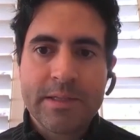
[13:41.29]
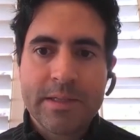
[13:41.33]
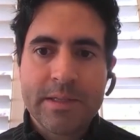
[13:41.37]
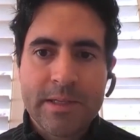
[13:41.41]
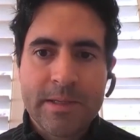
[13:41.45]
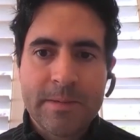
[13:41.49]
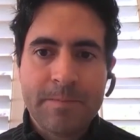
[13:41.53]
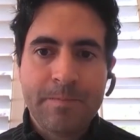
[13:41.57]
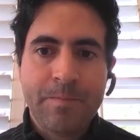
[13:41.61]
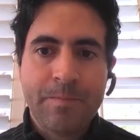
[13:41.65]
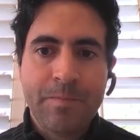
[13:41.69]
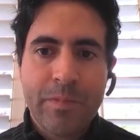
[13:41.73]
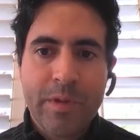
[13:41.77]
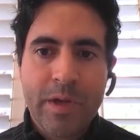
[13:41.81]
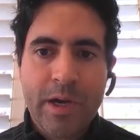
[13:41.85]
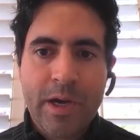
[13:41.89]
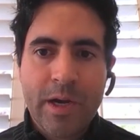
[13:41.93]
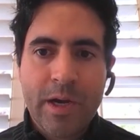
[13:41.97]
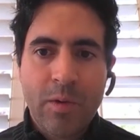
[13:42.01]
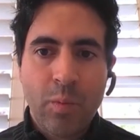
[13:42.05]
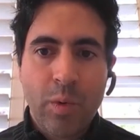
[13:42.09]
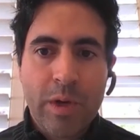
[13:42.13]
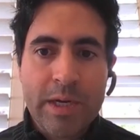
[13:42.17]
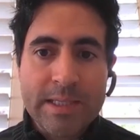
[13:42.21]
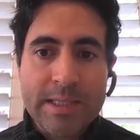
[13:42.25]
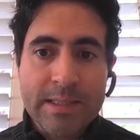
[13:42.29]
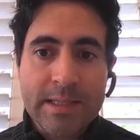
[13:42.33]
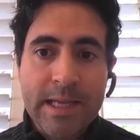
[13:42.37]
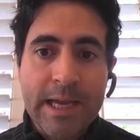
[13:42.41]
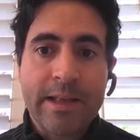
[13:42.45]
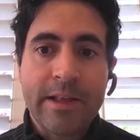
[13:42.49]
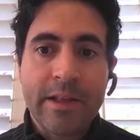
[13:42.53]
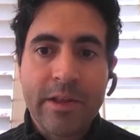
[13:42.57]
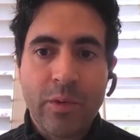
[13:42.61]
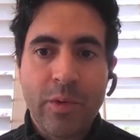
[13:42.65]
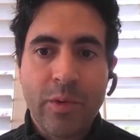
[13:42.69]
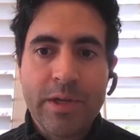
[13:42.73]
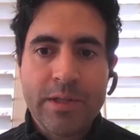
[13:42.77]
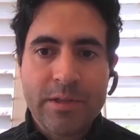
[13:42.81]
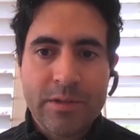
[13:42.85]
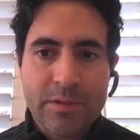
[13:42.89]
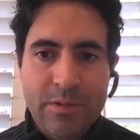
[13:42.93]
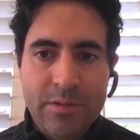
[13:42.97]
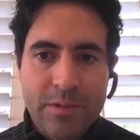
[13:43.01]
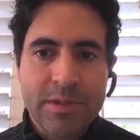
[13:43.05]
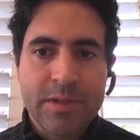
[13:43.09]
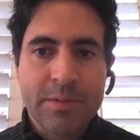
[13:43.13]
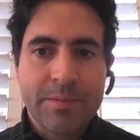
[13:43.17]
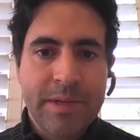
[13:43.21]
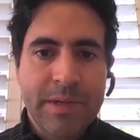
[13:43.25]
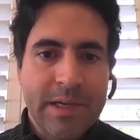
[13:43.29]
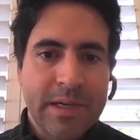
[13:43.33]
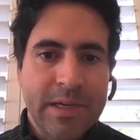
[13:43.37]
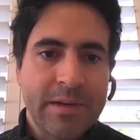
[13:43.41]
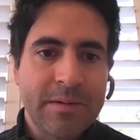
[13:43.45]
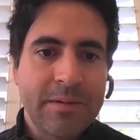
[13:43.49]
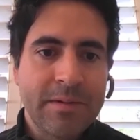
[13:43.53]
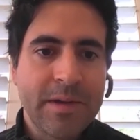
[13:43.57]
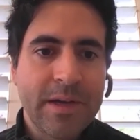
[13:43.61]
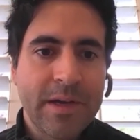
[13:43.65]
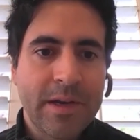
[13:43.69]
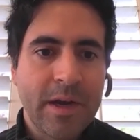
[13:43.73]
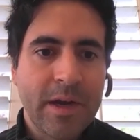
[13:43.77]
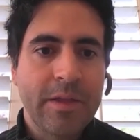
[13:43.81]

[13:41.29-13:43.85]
and what it's likely going to do to me and